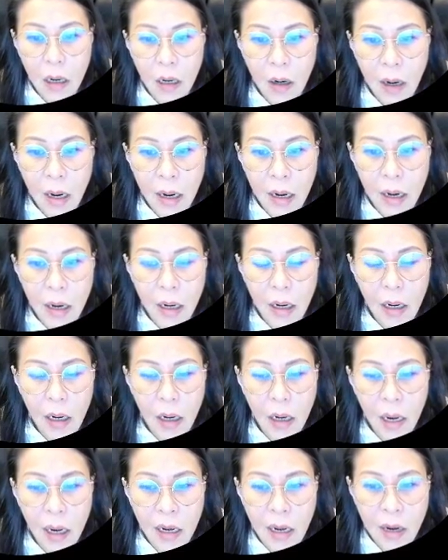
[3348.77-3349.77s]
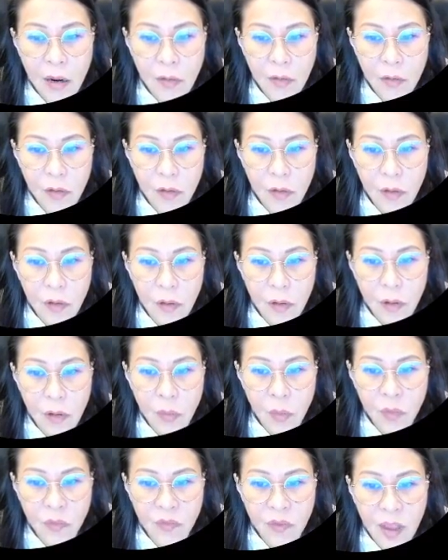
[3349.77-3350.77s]
right and then
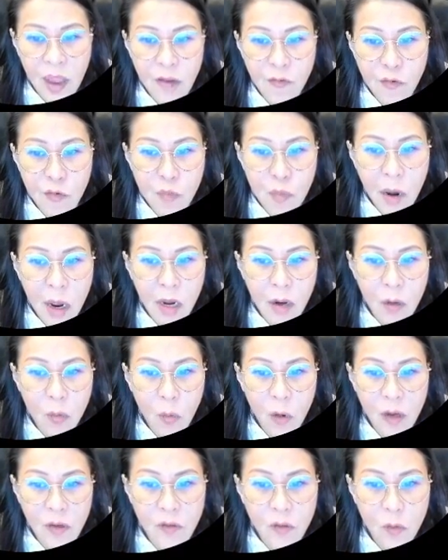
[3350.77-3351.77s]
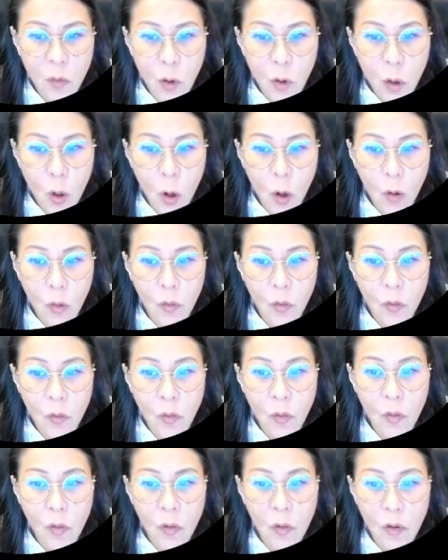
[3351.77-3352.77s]
with every month what is going on
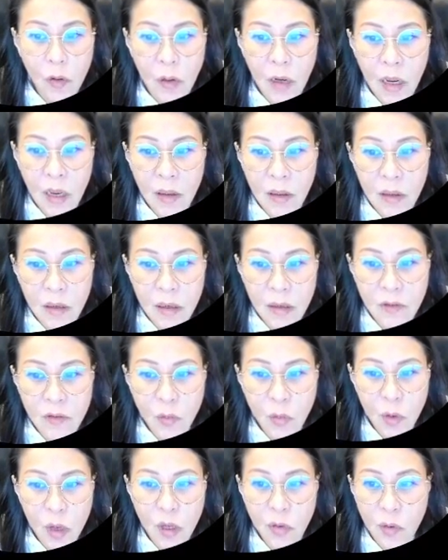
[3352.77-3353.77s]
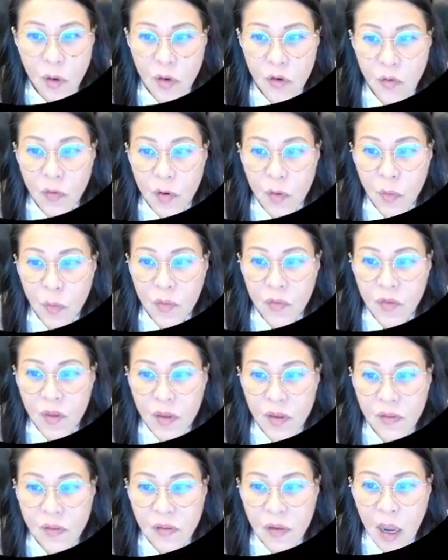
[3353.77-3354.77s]
then this 2023 with
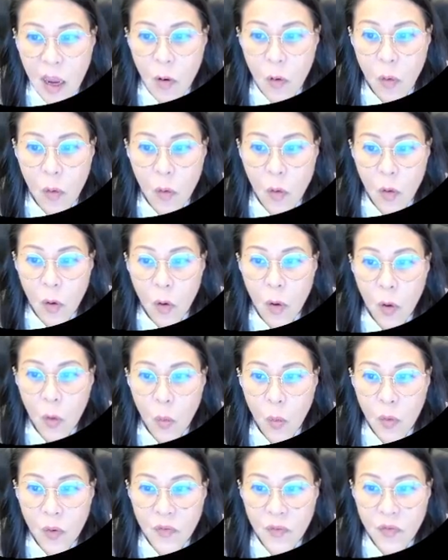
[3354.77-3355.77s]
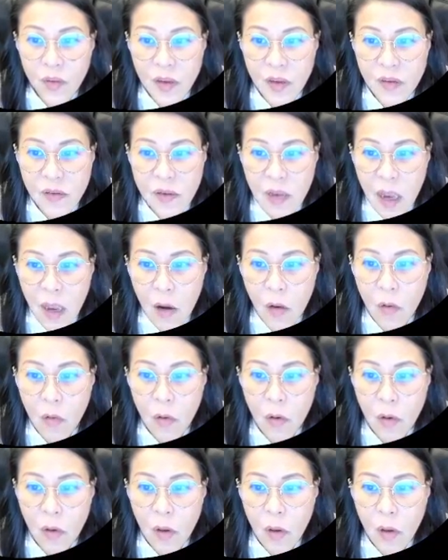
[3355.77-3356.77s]
this how with this how
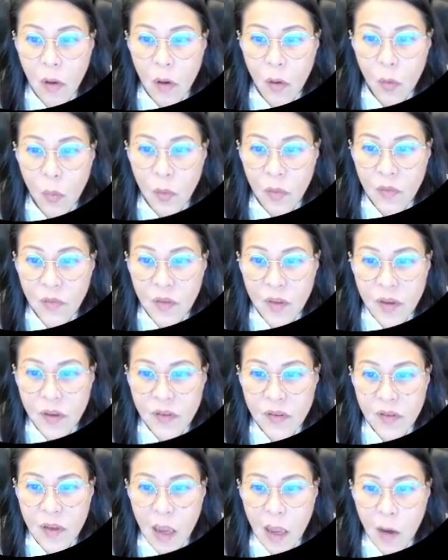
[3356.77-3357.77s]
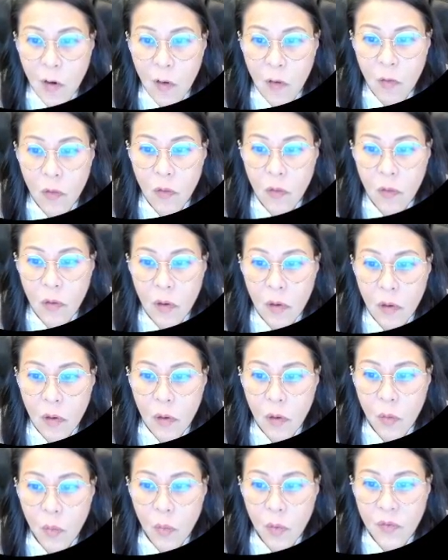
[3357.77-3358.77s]
with this how
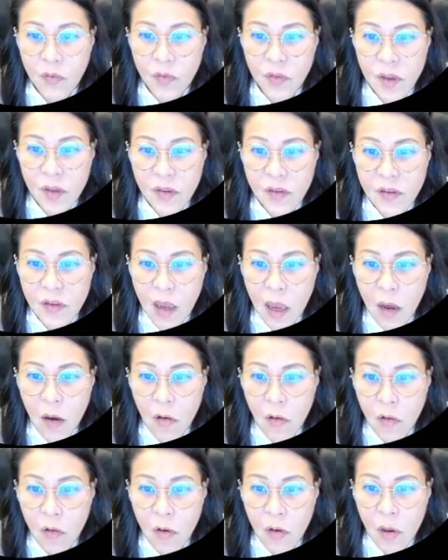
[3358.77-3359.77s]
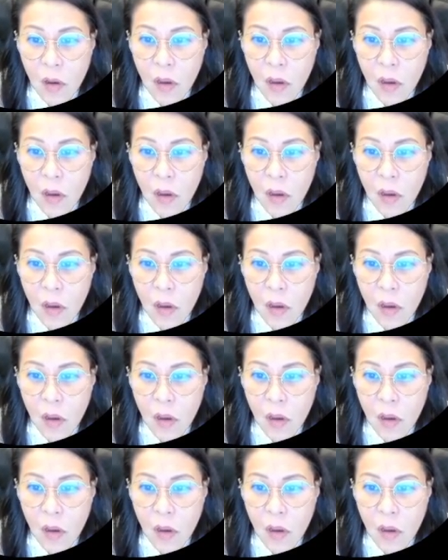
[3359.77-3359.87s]
with this how